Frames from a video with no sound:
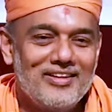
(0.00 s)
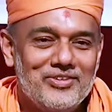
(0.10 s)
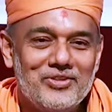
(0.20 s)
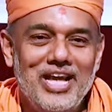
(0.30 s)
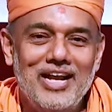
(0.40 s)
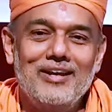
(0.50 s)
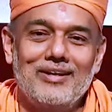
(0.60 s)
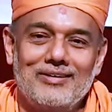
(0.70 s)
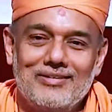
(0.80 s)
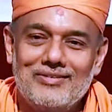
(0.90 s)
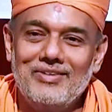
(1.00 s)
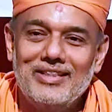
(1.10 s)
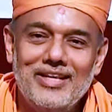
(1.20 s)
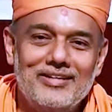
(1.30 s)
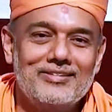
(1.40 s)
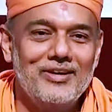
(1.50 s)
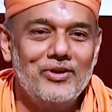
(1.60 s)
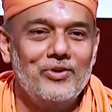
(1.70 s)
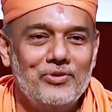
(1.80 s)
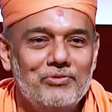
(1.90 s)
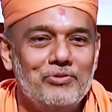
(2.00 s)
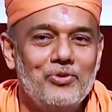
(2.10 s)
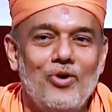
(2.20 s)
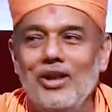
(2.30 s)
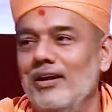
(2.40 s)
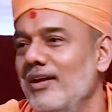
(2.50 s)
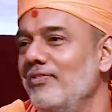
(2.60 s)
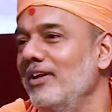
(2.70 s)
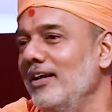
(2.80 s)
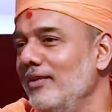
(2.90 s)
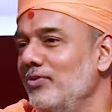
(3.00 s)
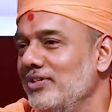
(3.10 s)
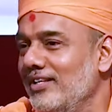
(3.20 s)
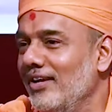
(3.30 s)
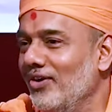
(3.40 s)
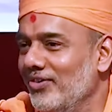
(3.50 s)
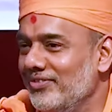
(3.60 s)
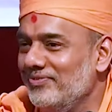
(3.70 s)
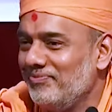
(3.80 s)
So the elders, when they say no, you all definitely would say no.